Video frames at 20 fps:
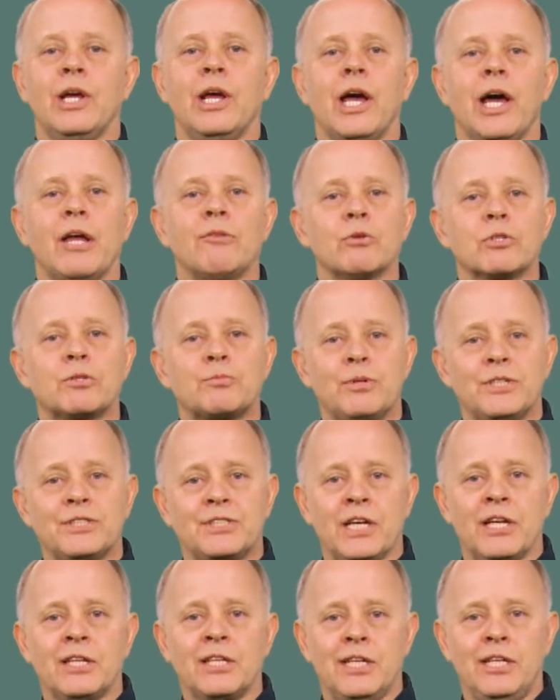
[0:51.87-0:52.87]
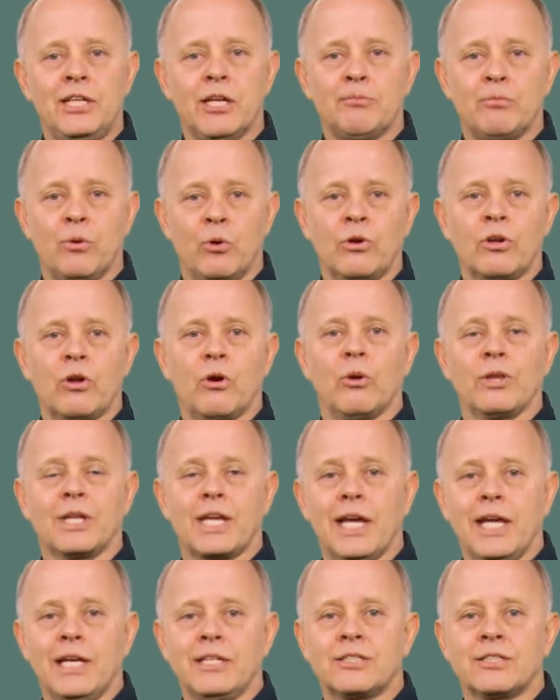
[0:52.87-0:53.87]
and was presented in a book on
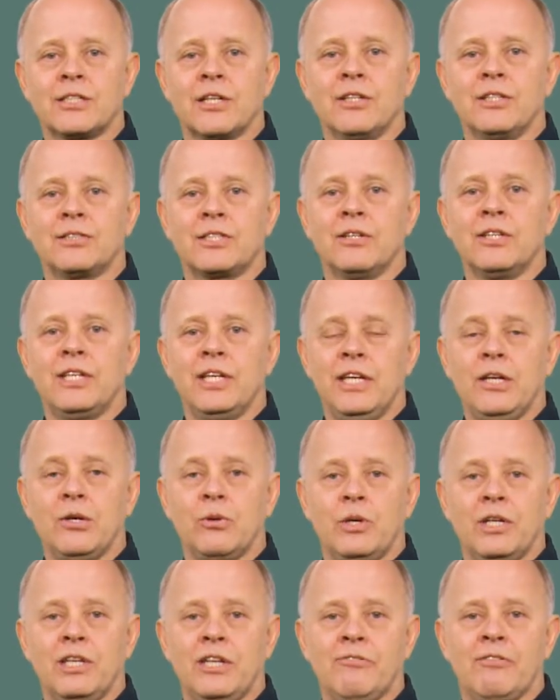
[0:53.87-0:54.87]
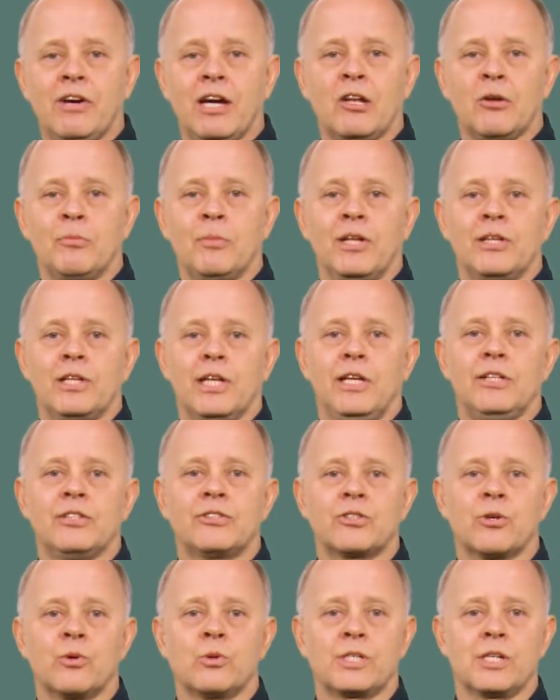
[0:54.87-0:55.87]
case studies and theory development in
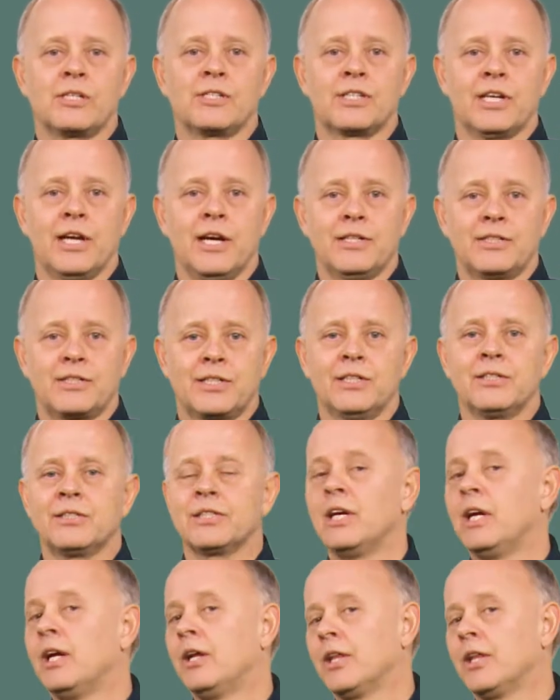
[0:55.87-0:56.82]
social sciences